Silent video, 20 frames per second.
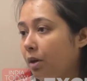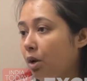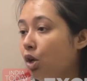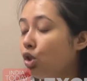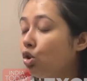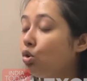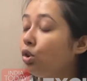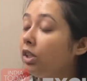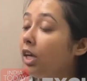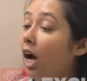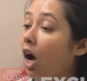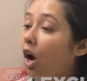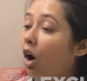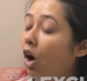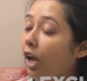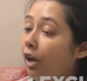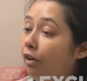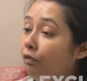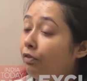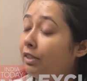so the
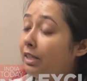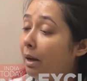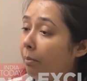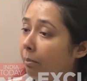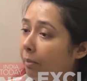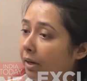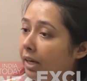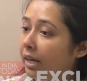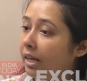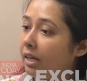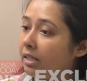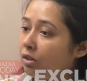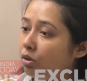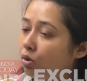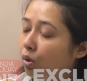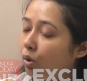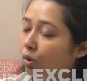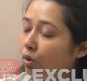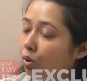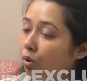if somebody is
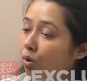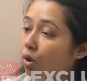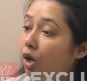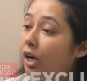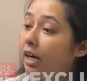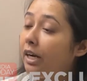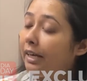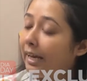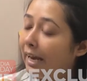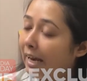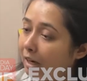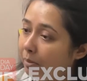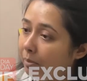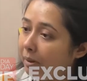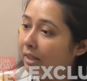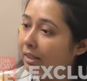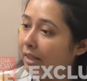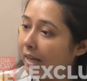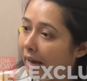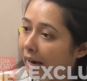going to tell
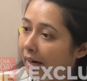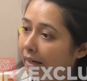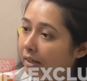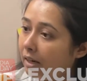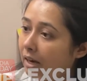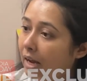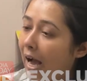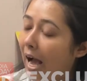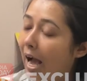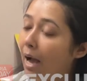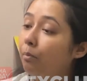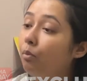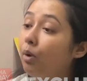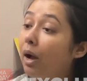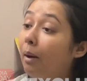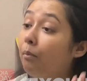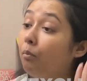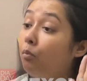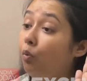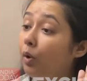me that I'm
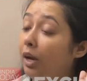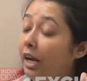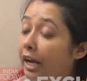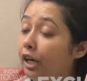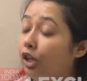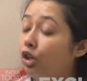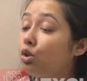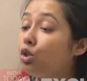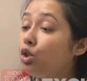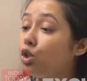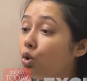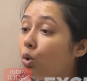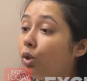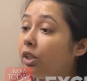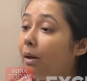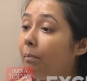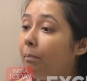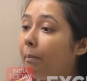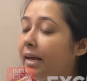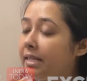I'm willing to show
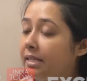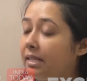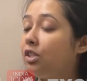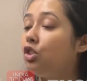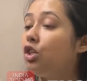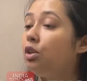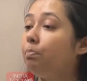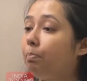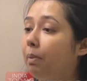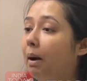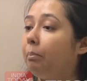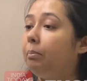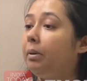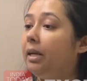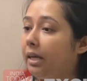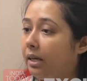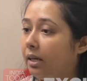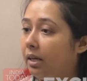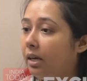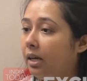the message in
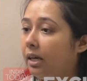public